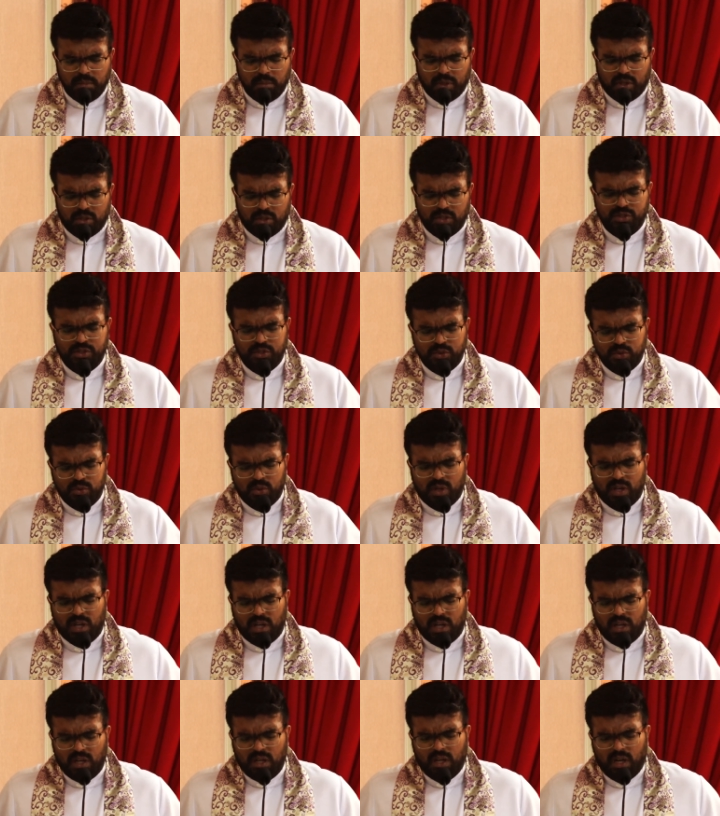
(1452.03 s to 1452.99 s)
because you
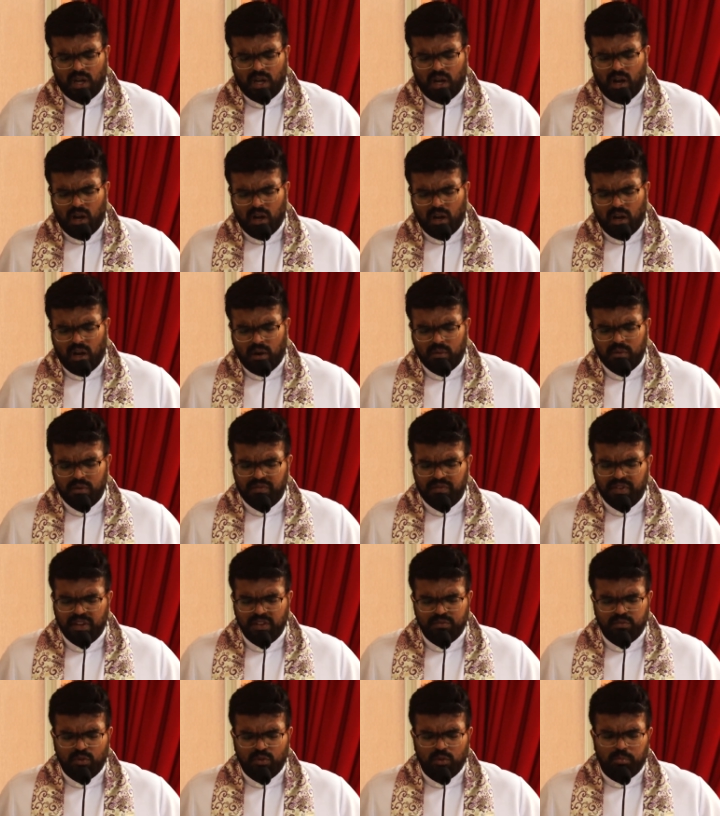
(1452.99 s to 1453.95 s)
are our
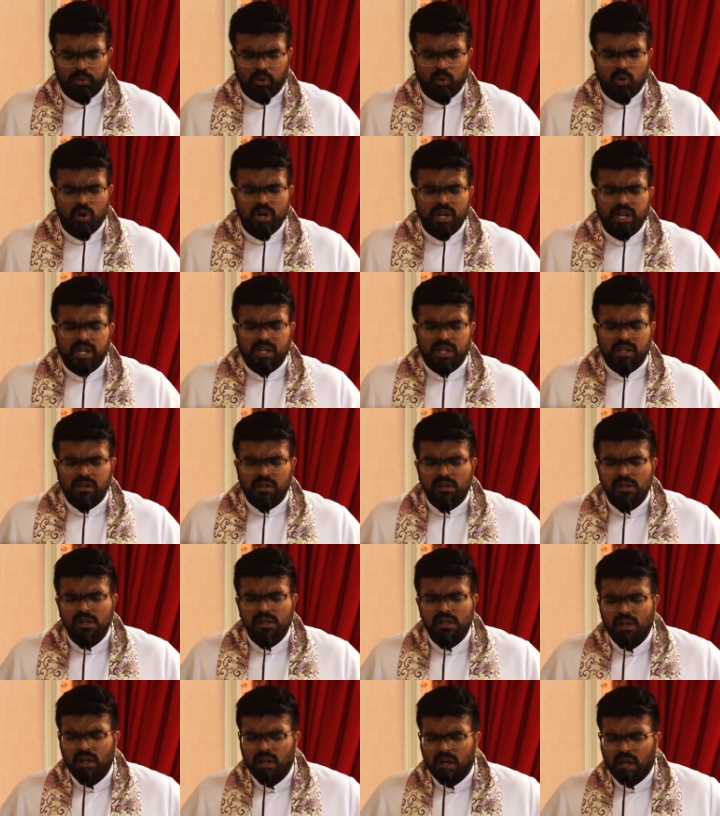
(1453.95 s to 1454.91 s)
faithful provider
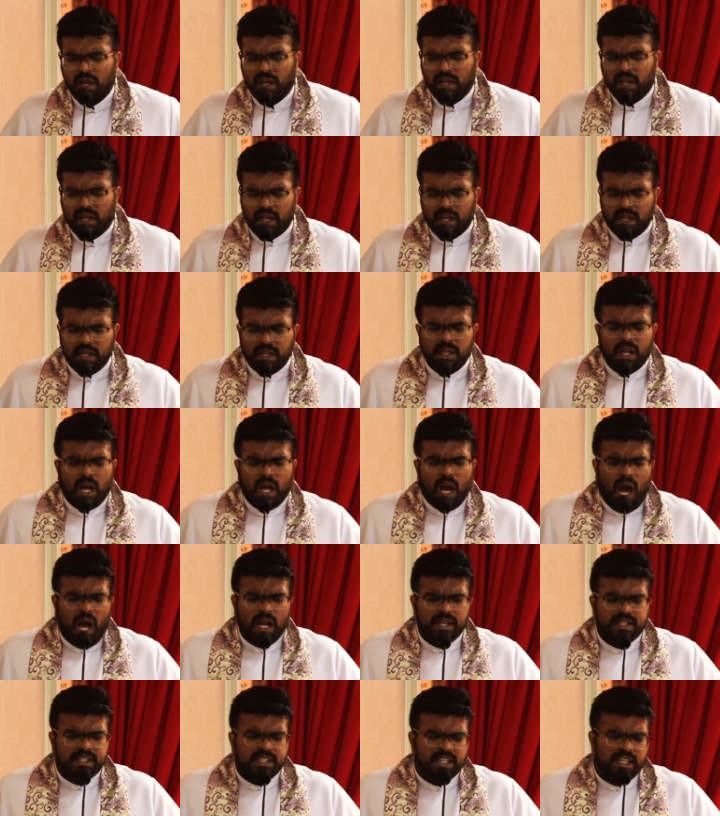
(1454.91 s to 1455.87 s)
in
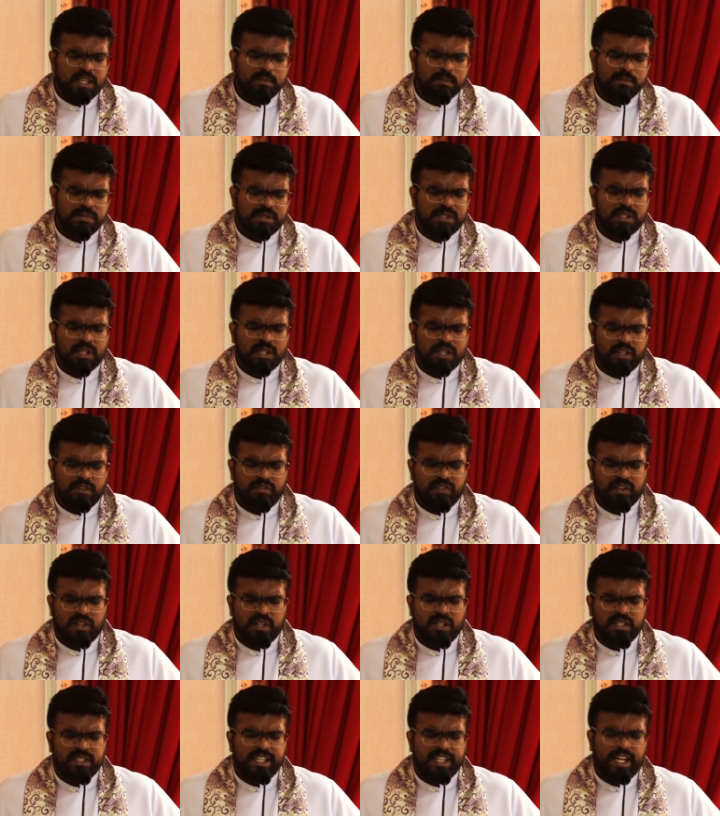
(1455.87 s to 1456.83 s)
hard times, in
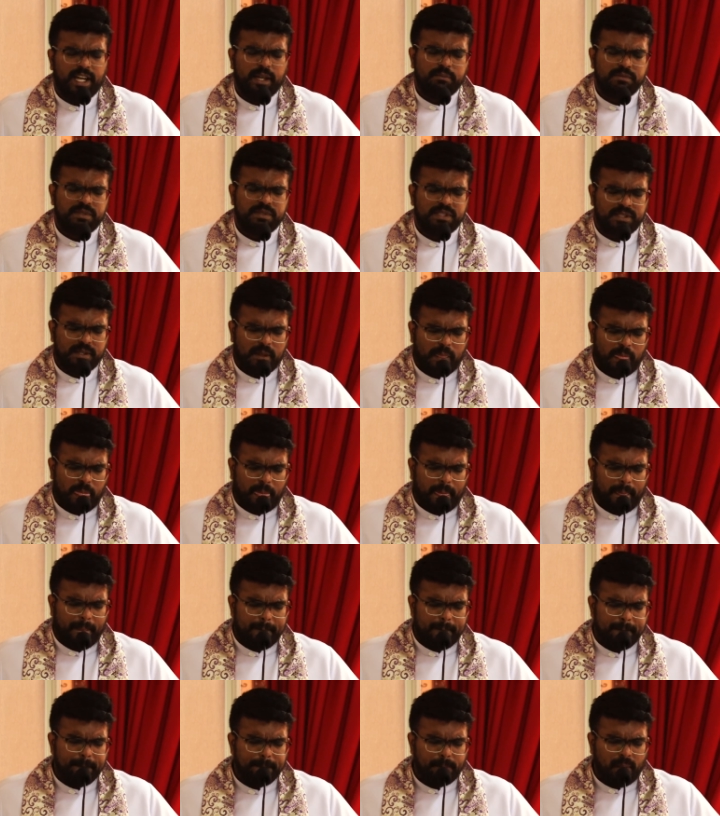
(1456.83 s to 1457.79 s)
difficult times,
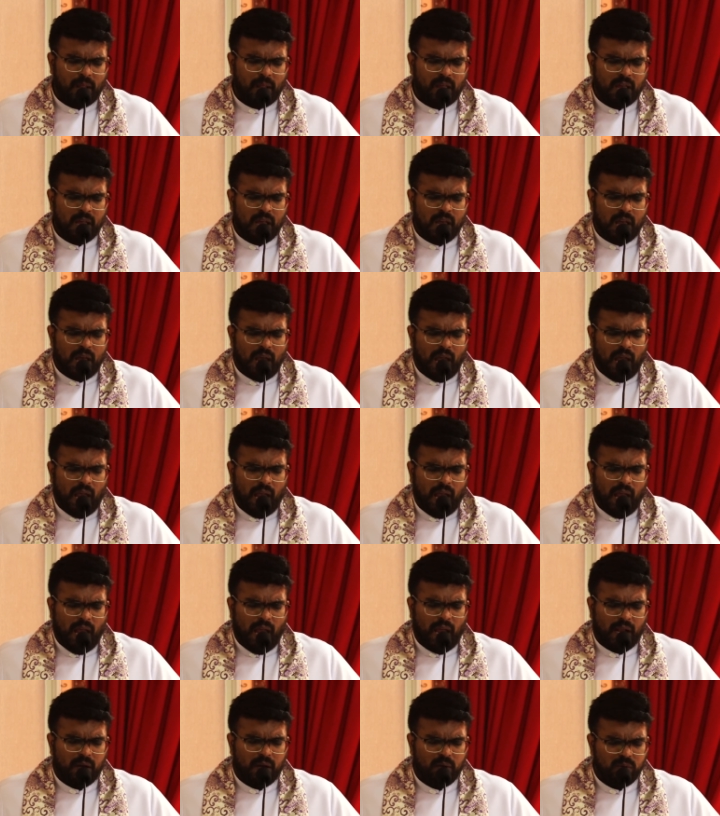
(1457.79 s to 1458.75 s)

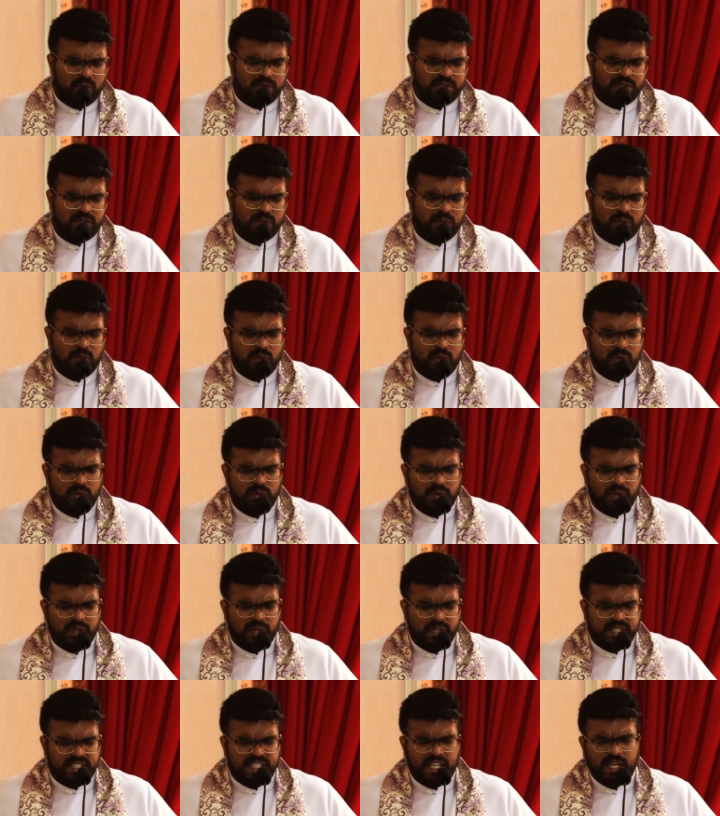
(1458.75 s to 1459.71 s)
and also
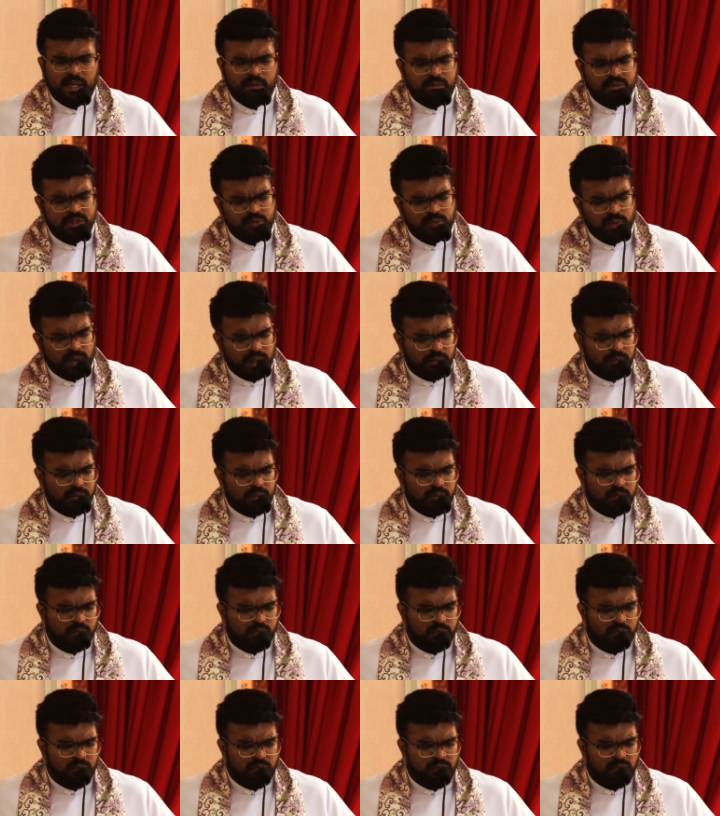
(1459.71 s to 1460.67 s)
in times when
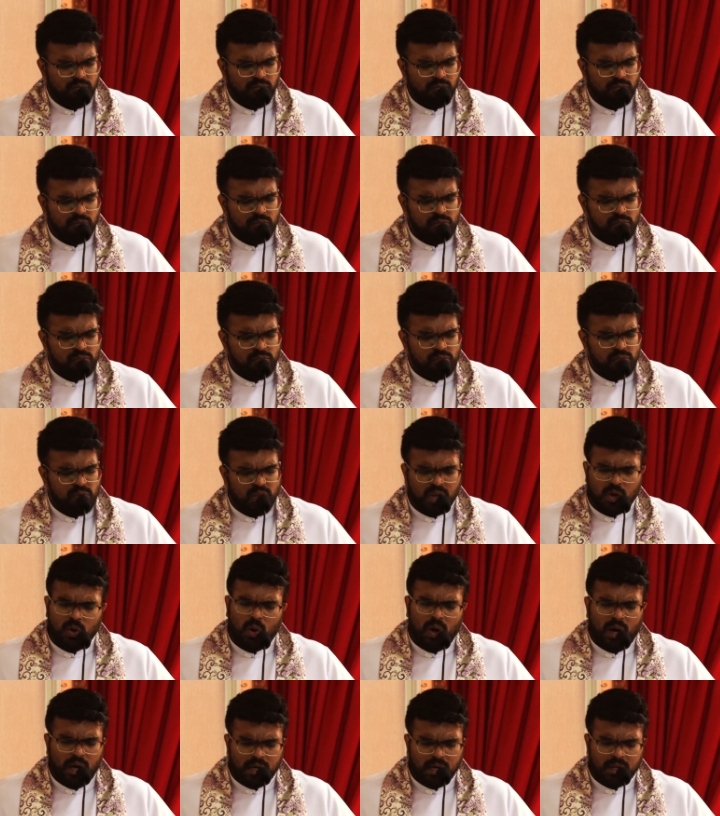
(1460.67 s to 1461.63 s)
we
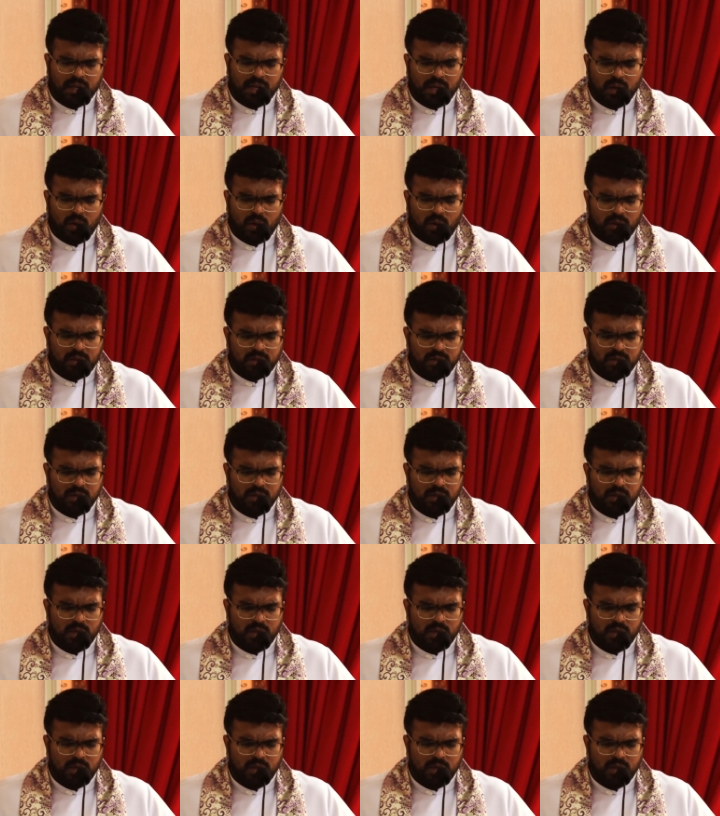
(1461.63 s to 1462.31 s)
go hungry, Lord.